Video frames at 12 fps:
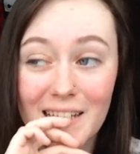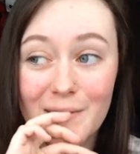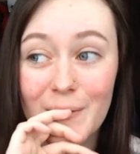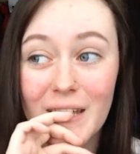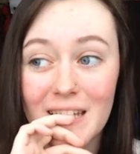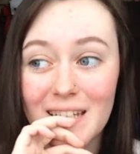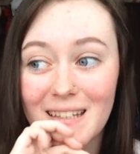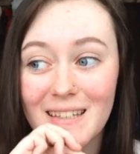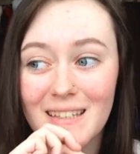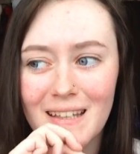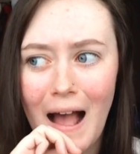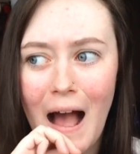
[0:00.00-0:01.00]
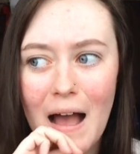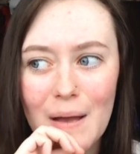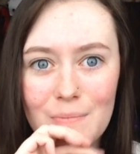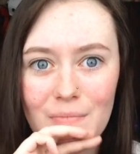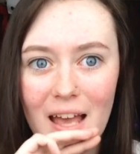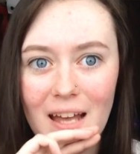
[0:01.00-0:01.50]
Like, it was really nice
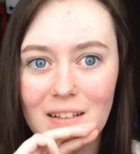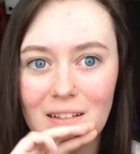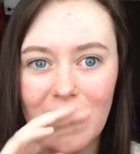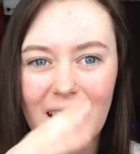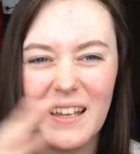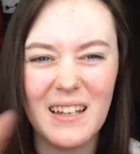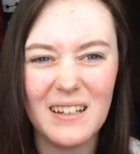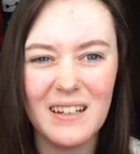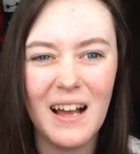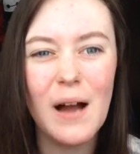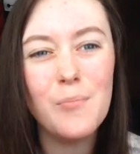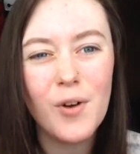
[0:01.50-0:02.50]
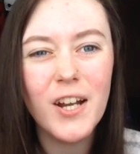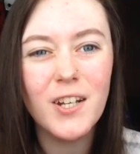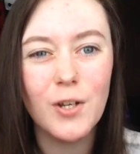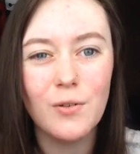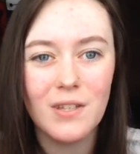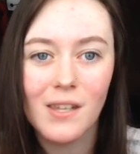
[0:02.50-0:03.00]
because I'm getting,
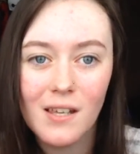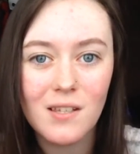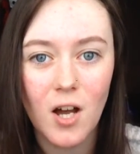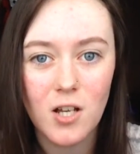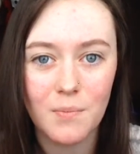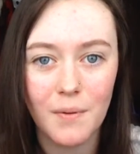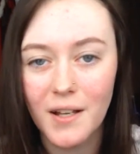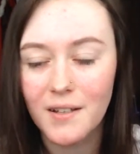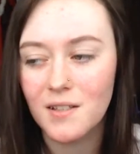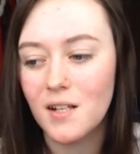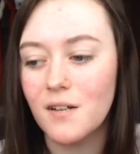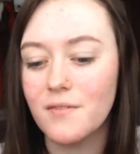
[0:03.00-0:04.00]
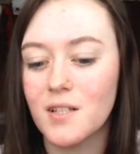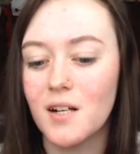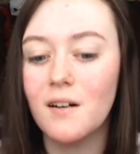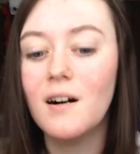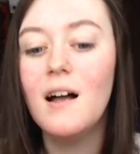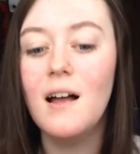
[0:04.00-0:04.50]
like, I'm pretty new to this
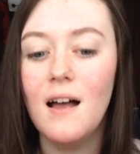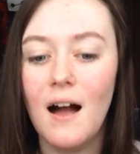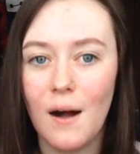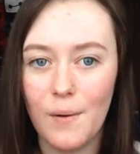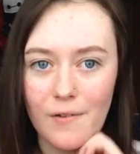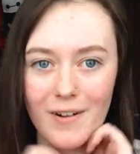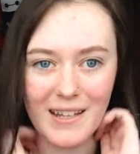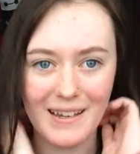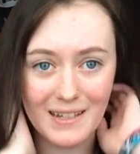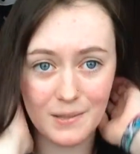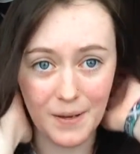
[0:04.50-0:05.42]
cosplay stuff, so